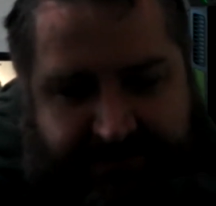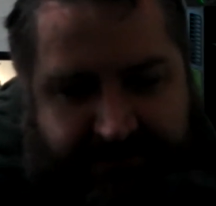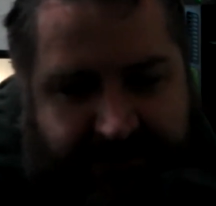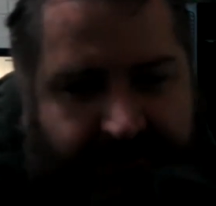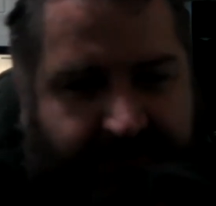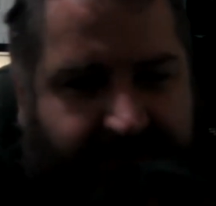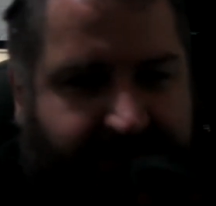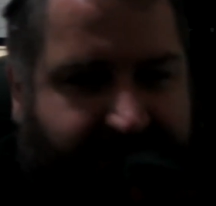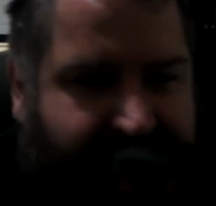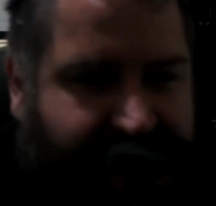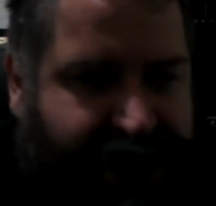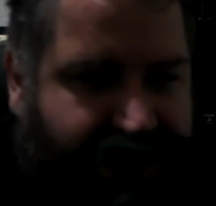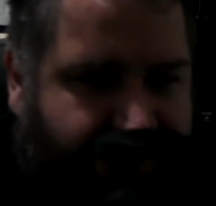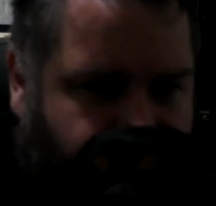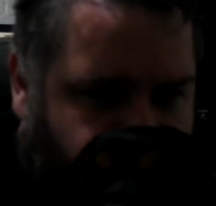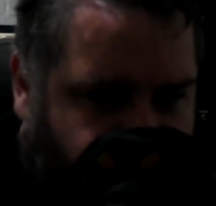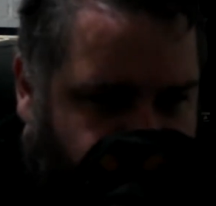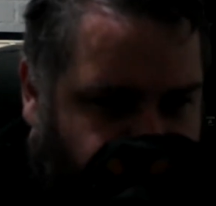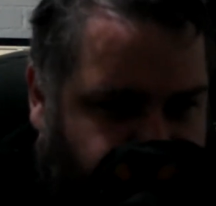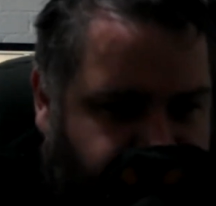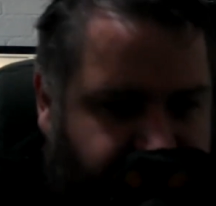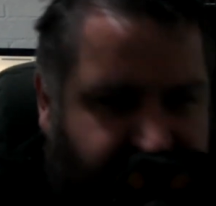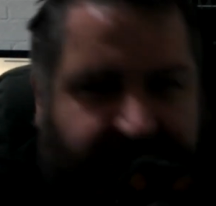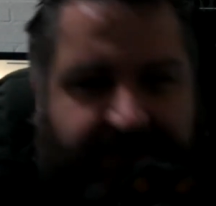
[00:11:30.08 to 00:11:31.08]
on the weekend.
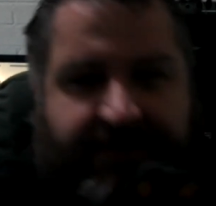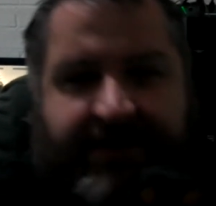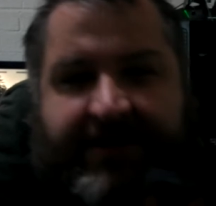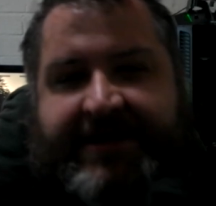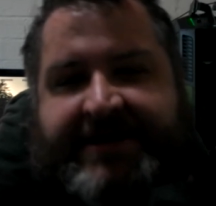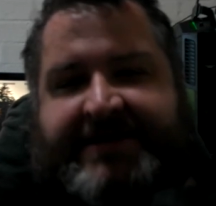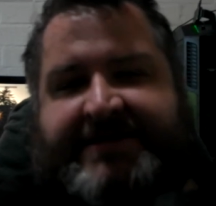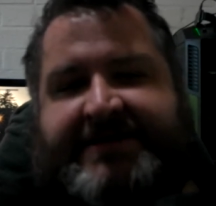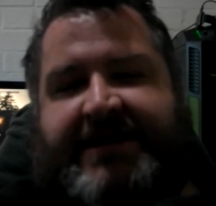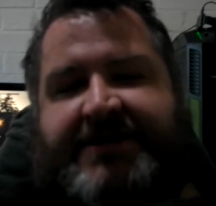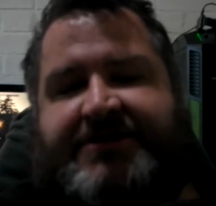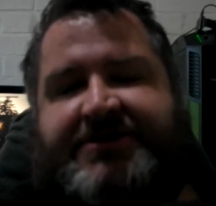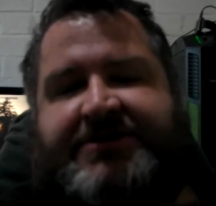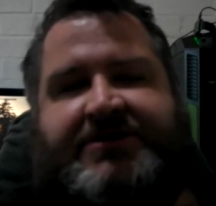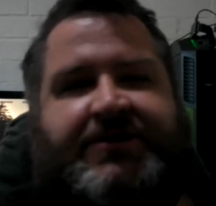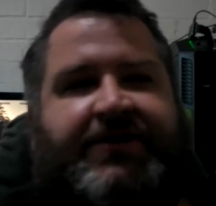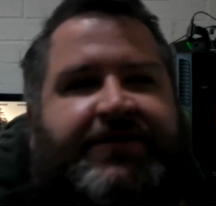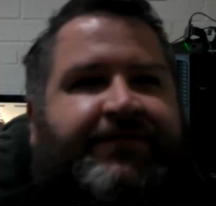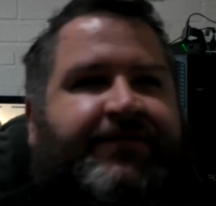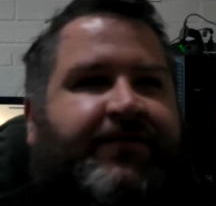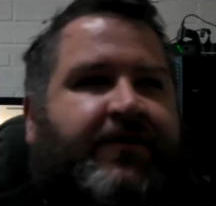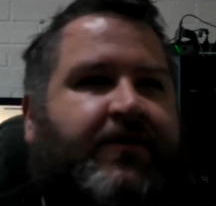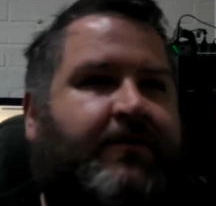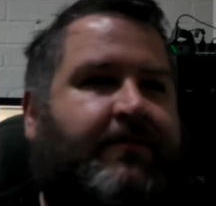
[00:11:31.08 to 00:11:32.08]
He's actually sort
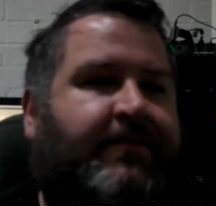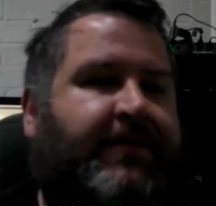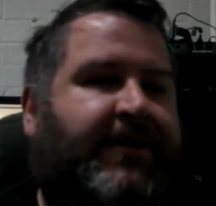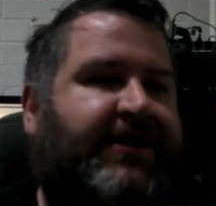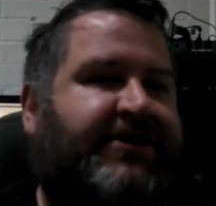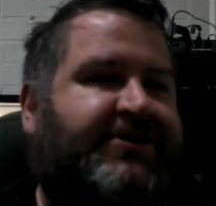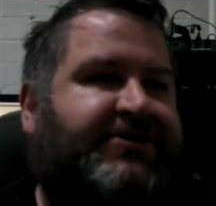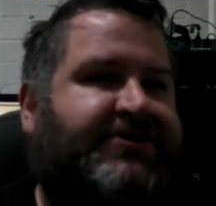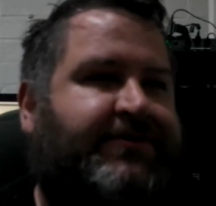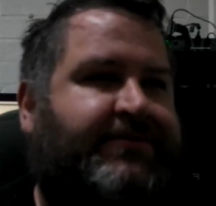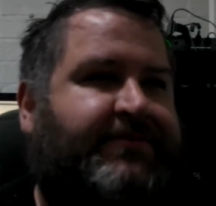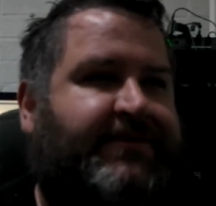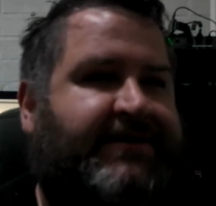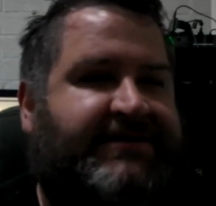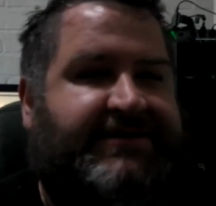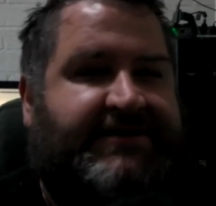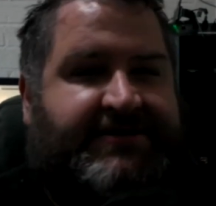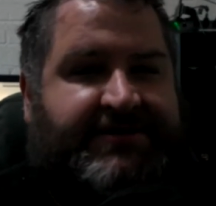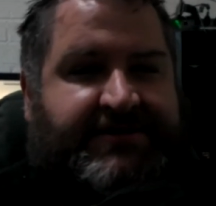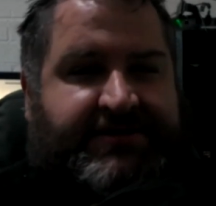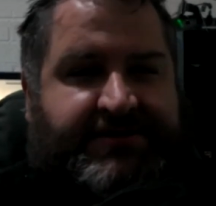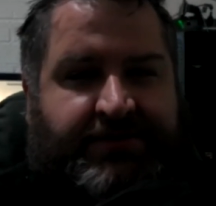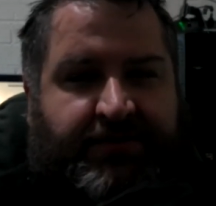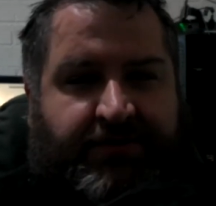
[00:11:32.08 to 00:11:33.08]
of a combination of my
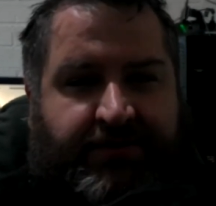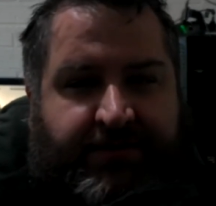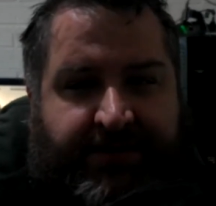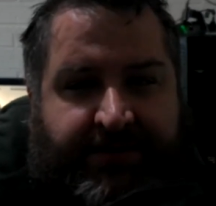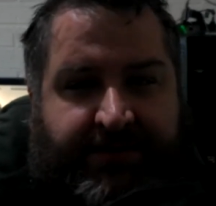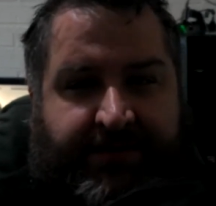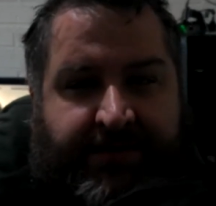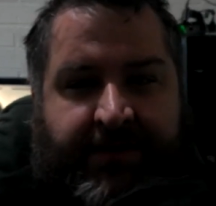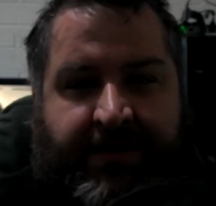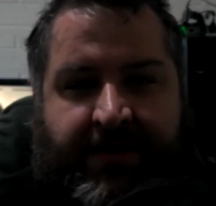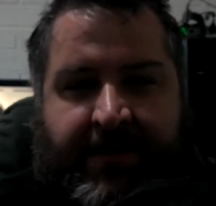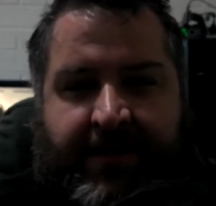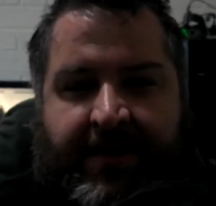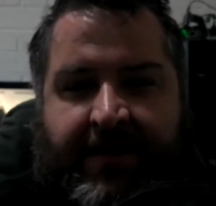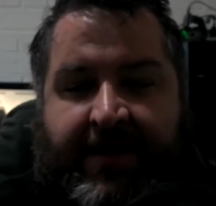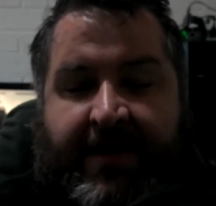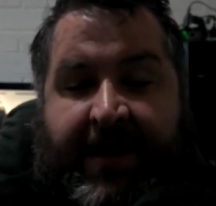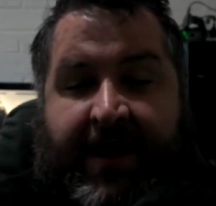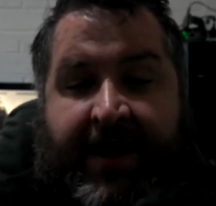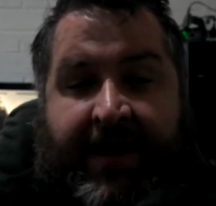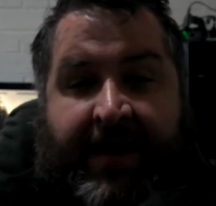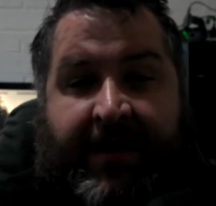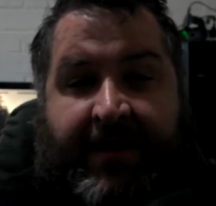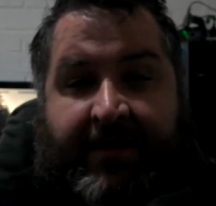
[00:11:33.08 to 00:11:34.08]
sister's dog and
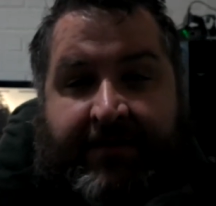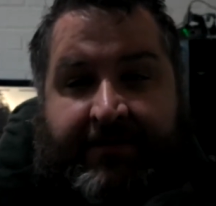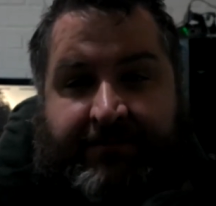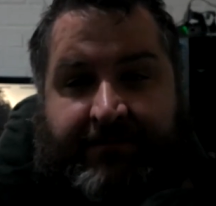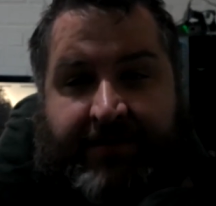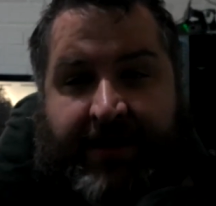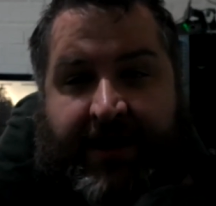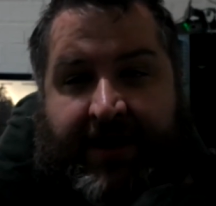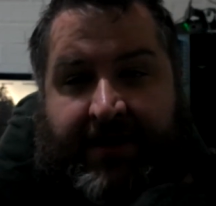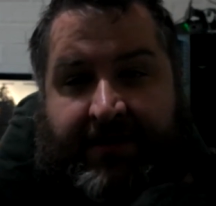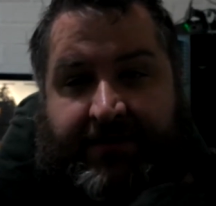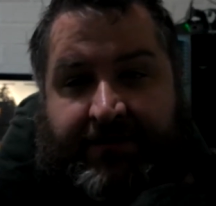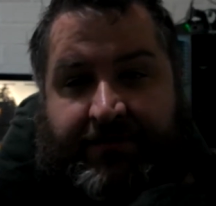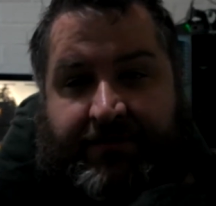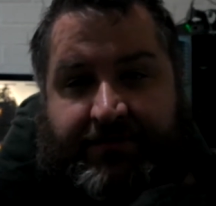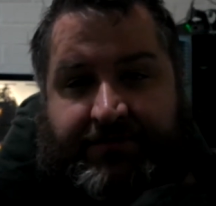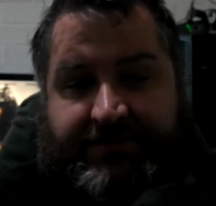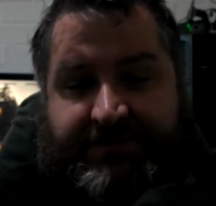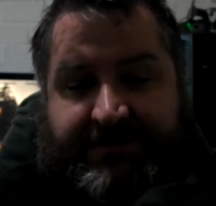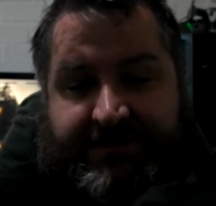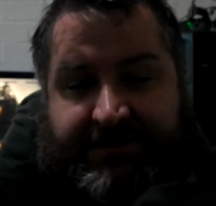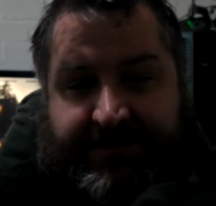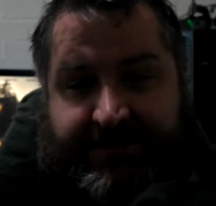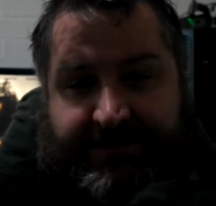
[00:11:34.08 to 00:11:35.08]
our dog.
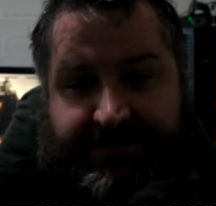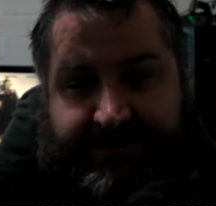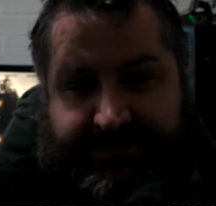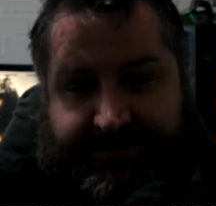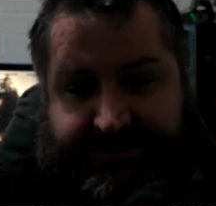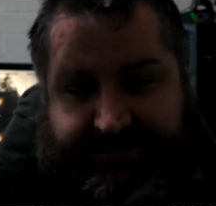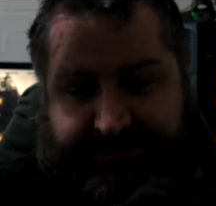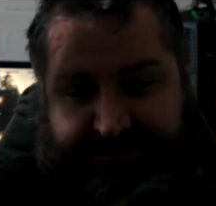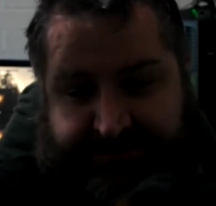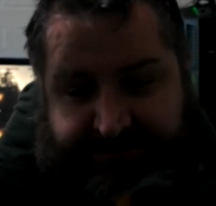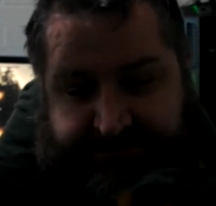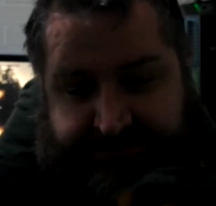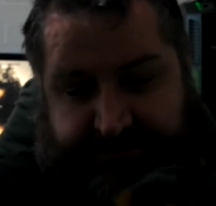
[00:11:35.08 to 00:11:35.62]
So it's sort of a